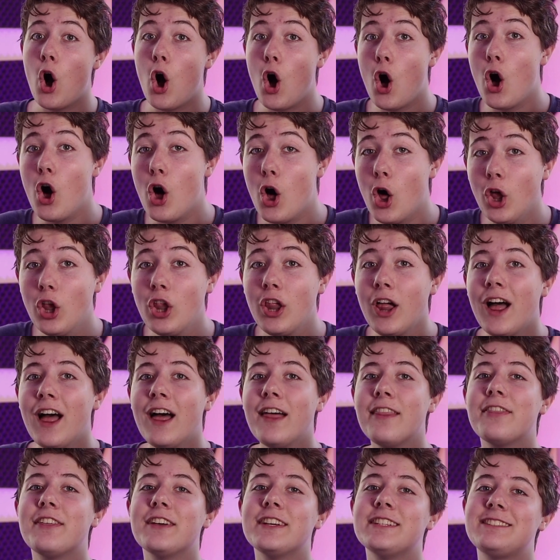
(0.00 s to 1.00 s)
all
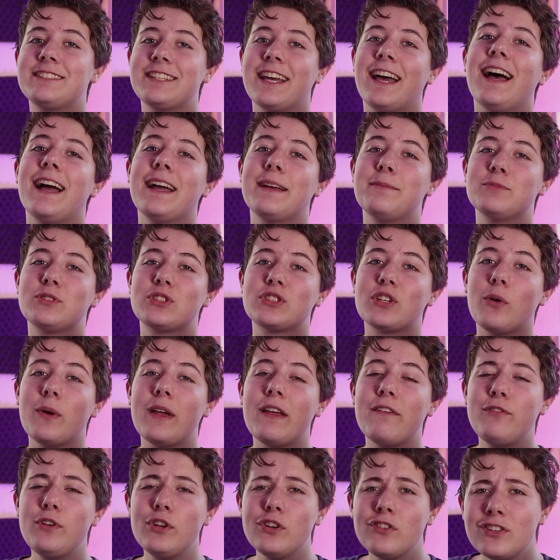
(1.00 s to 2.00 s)
the time. So
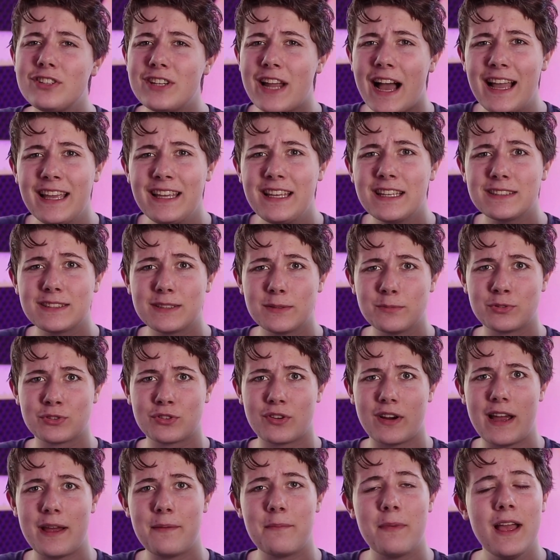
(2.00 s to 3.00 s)
if you're not yet
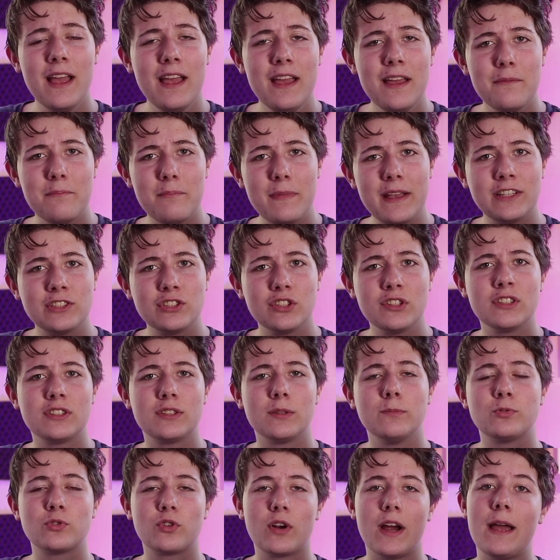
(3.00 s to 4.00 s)
subscribed, make sure to
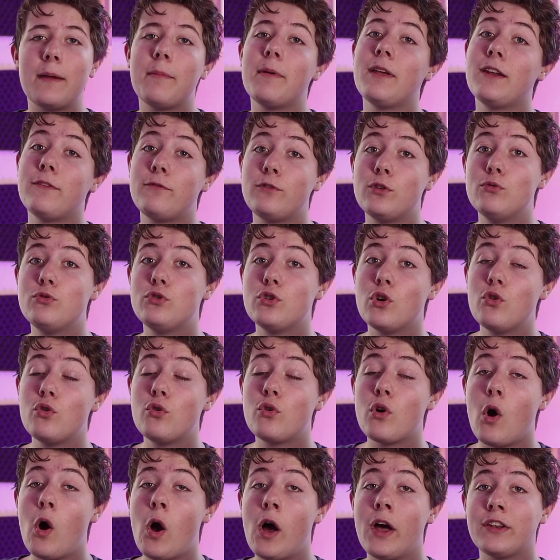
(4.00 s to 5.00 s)
subscribe, and if you do
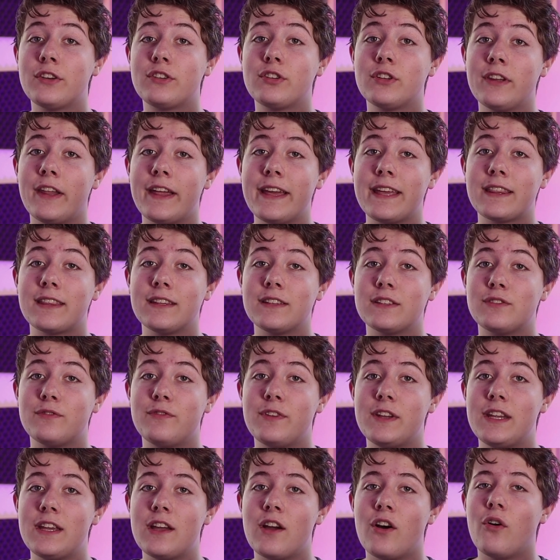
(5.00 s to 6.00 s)
go on to like this
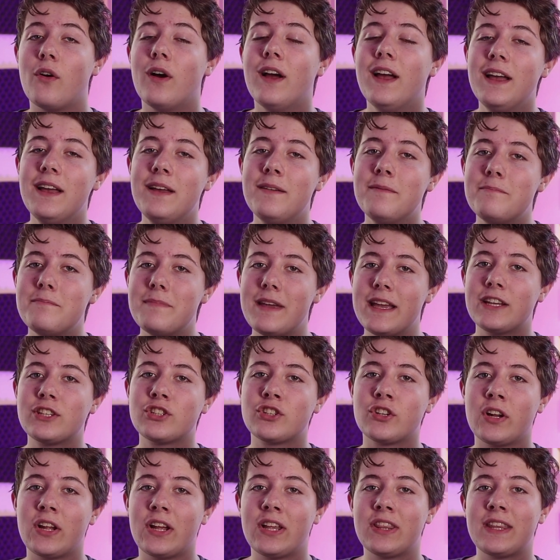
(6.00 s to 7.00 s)
video, make
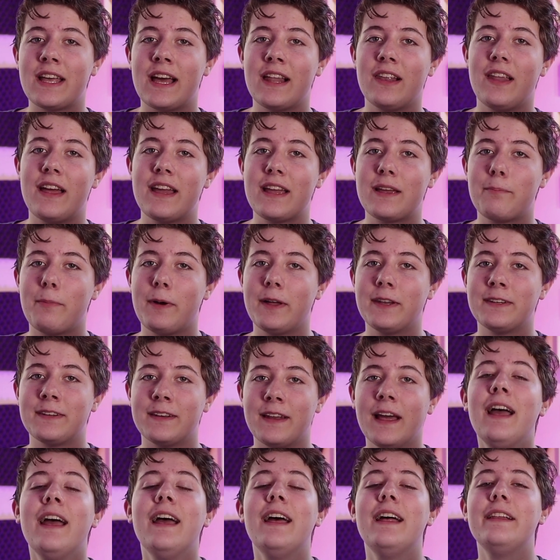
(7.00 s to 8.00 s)
sure to hit that like button.
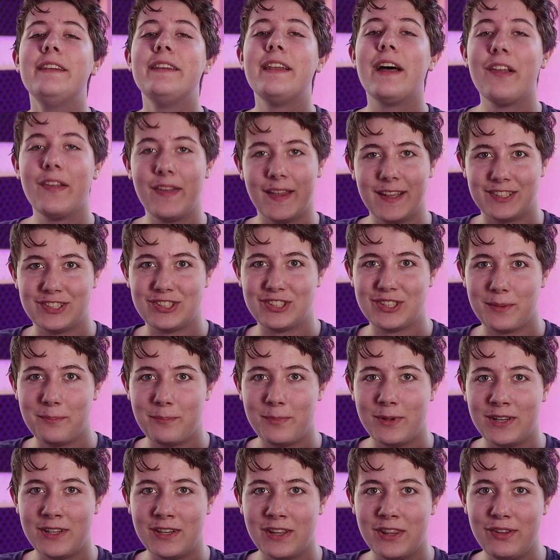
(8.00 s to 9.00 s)
Now let's jump
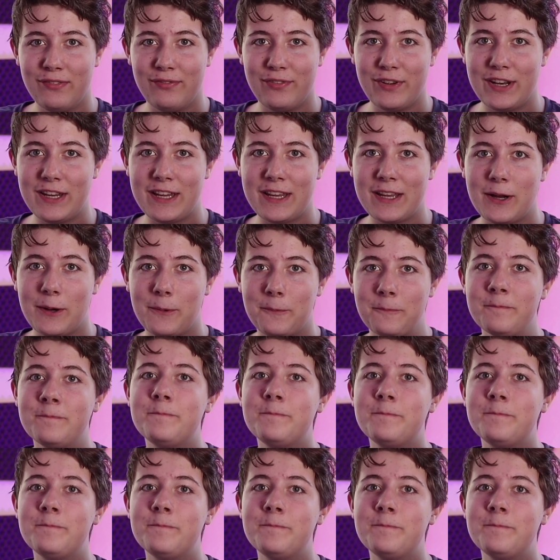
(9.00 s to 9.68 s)
into the video.